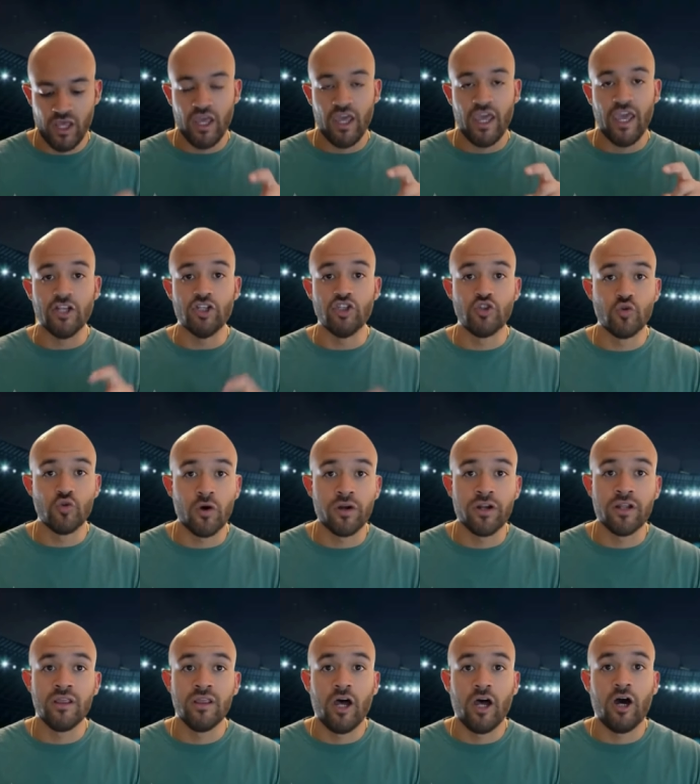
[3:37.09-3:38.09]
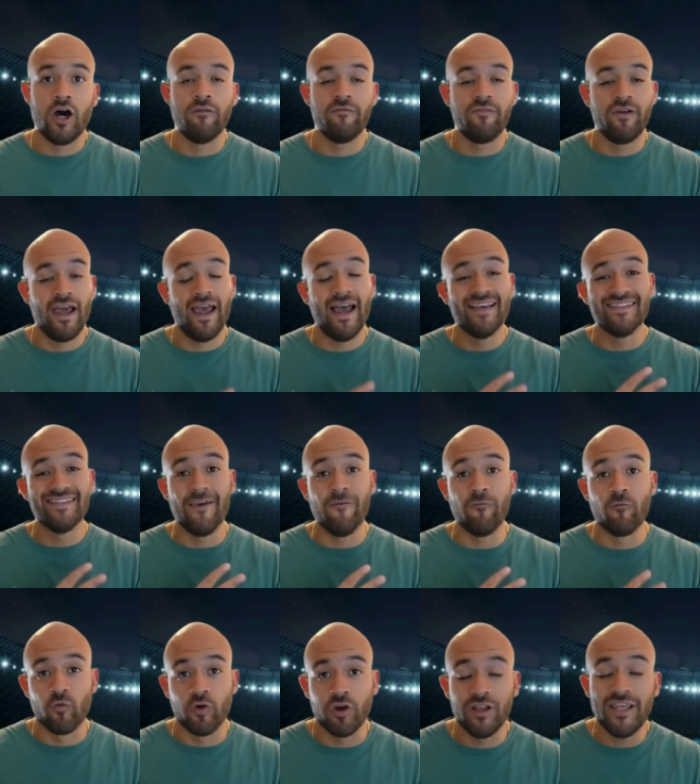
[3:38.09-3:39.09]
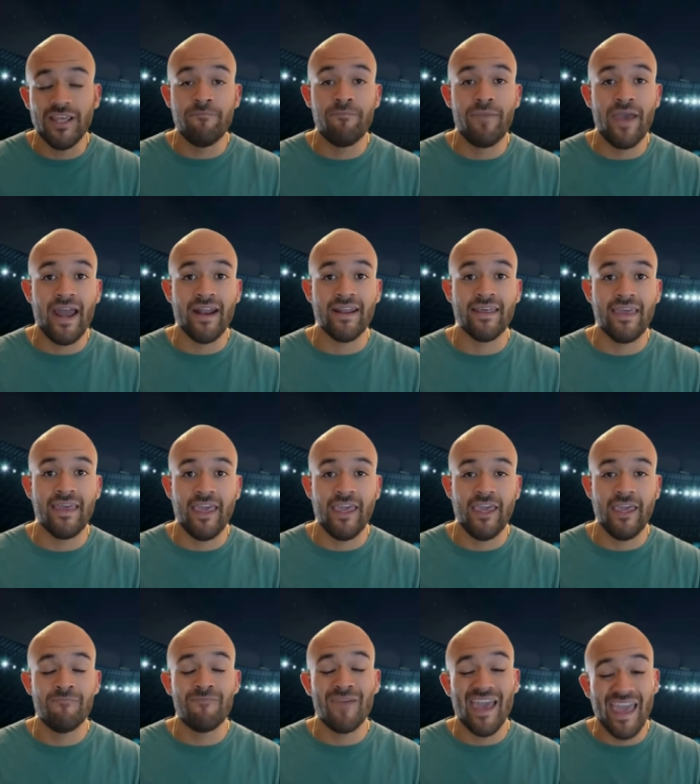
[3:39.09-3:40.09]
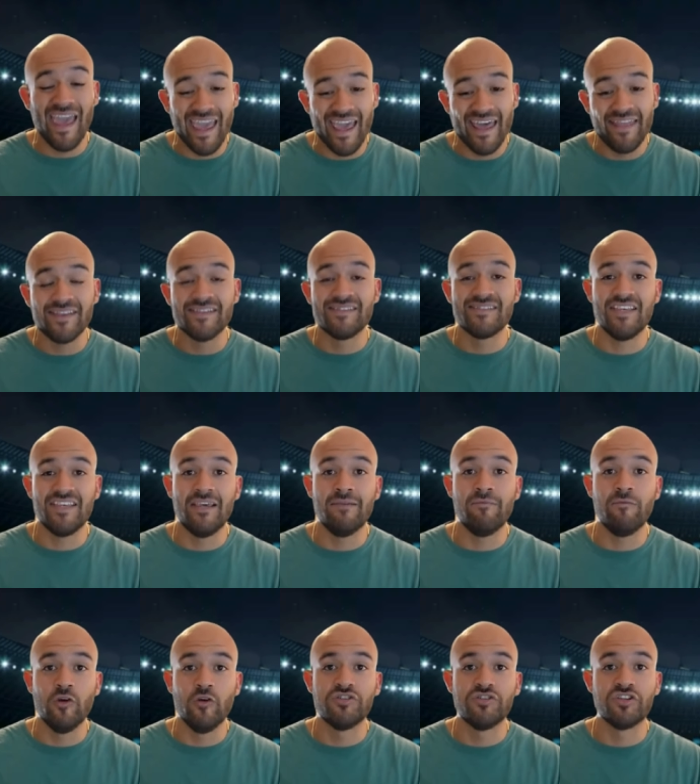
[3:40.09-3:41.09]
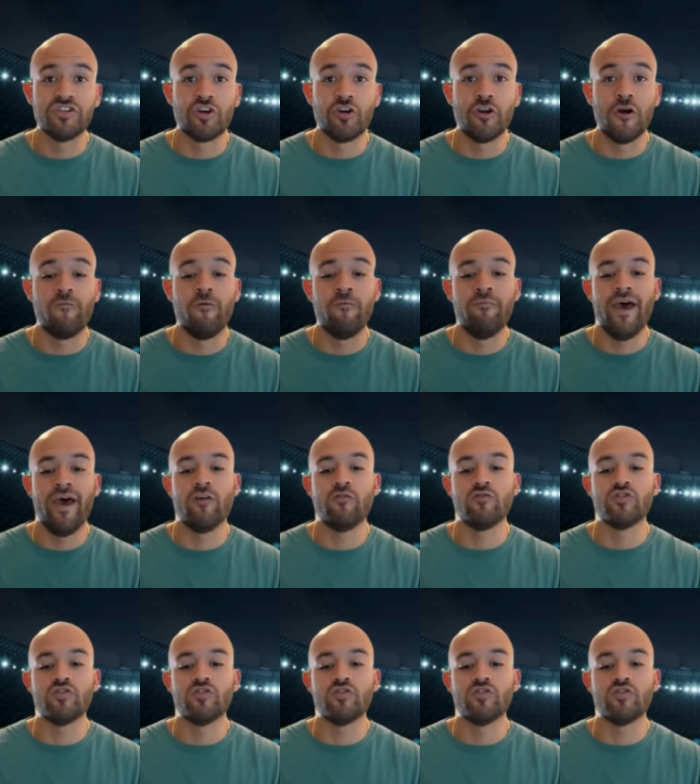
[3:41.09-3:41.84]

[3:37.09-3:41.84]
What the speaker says: and Jordan Love has a really bad game, and this team lose a turnover battle.